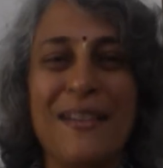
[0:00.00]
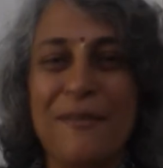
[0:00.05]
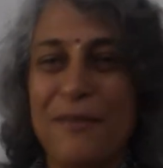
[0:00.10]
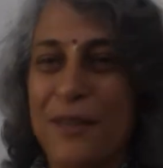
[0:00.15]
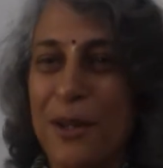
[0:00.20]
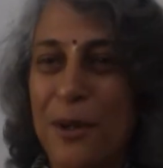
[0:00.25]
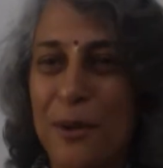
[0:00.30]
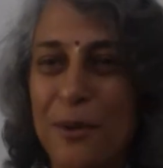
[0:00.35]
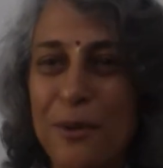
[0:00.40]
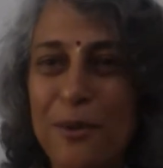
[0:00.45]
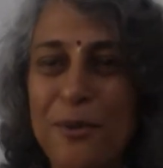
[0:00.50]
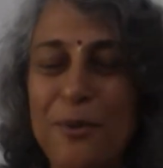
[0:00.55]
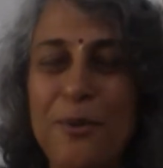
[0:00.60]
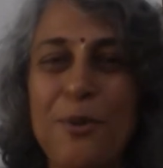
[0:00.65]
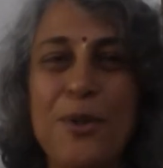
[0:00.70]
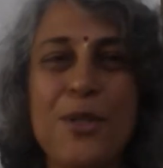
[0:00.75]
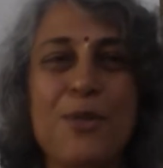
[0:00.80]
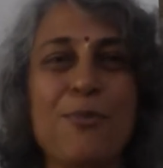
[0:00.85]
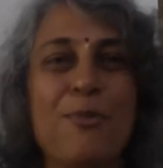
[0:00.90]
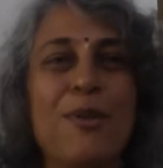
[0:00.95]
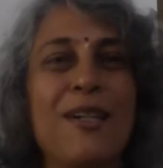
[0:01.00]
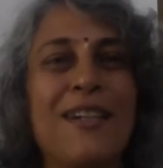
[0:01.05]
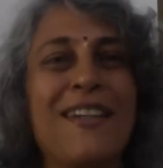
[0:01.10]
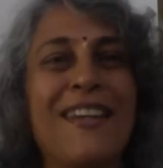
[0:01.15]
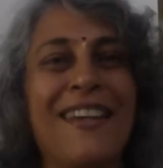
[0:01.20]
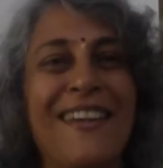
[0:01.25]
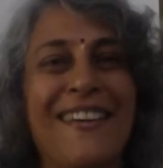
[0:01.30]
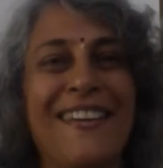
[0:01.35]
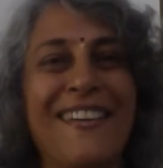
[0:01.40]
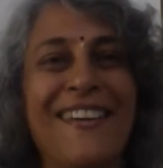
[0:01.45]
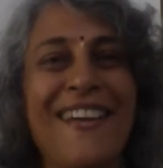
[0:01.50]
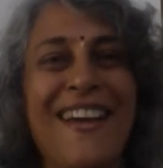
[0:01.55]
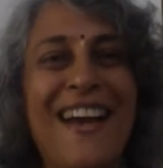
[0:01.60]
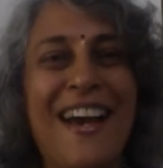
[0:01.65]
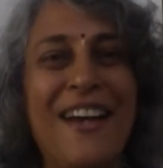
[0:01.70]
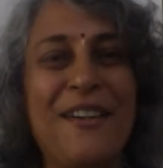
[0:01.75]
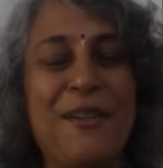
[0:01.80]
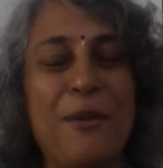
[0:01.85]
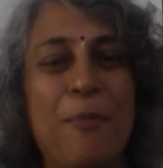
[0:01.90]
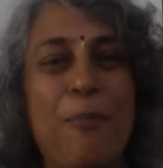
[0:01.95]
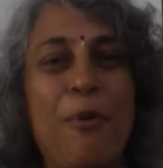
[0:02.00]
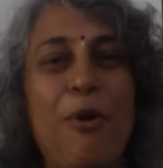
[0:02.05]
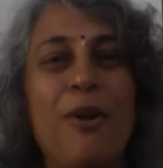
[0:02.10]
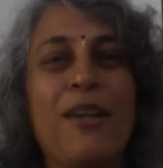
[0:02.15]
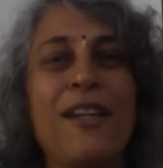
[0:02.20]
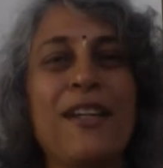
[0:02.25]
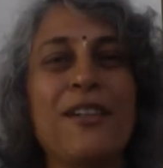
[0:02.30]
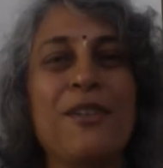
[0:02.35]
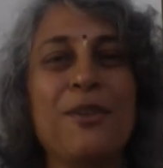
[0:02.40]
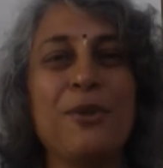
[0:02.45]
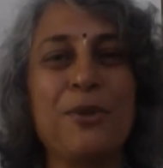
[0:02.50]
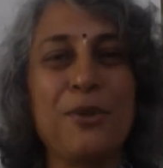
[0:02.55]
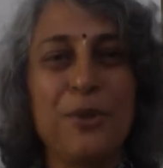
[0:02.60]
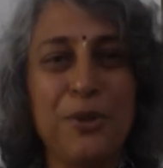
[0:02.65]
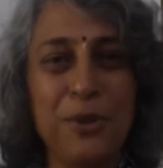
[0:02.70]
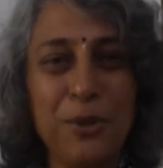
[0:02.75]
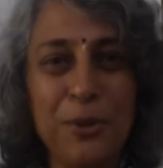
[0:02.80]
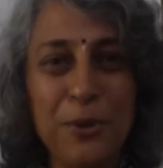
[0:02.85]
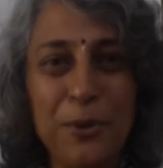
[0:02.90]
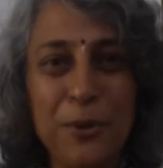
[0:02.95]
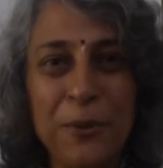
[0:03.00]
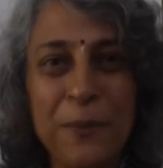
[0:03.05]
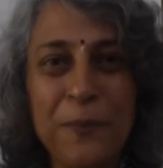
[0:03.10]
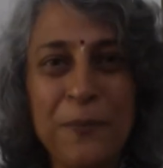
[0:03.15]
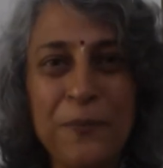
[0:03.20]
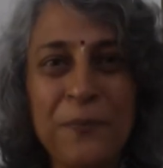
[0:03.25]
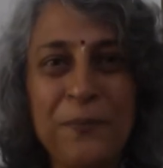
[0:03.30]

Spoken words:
who is working and reporting to you,